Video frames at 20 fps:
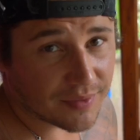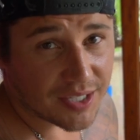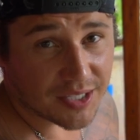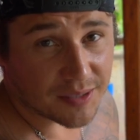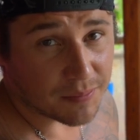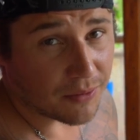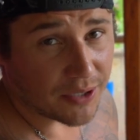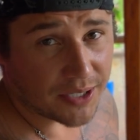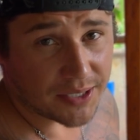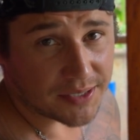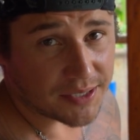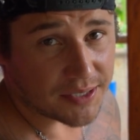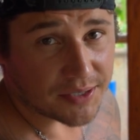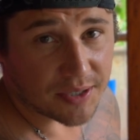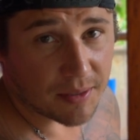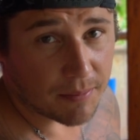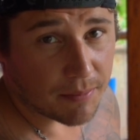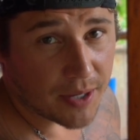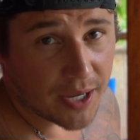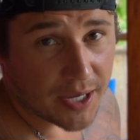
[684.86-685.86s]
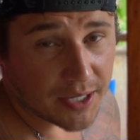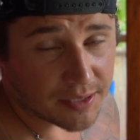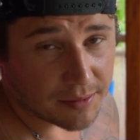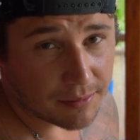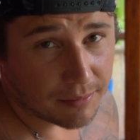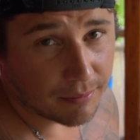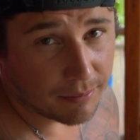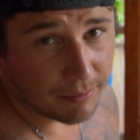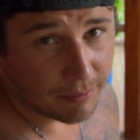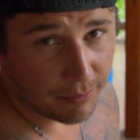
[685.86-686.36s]
This place is the best.
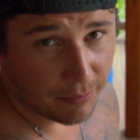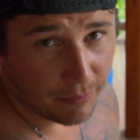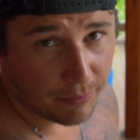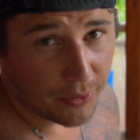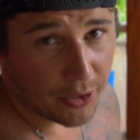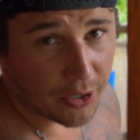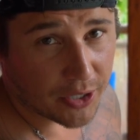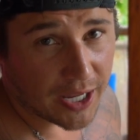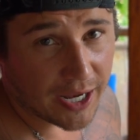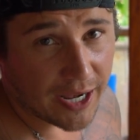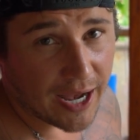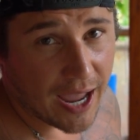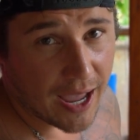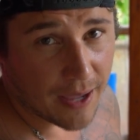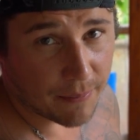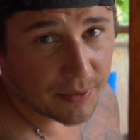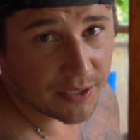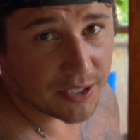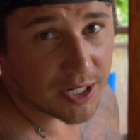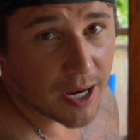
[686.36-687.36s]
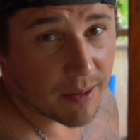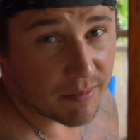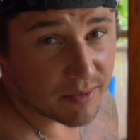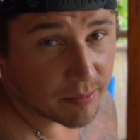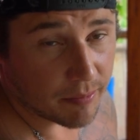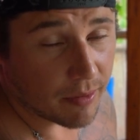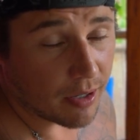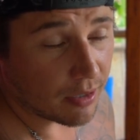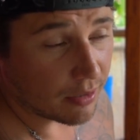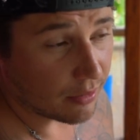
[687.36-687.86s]
Book at Happy
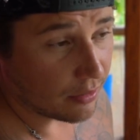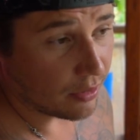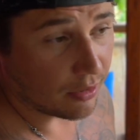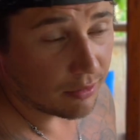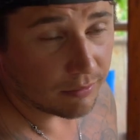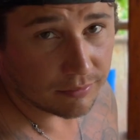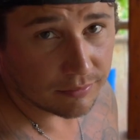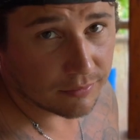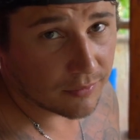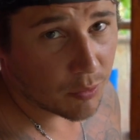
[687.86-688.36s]
Times Bungalow.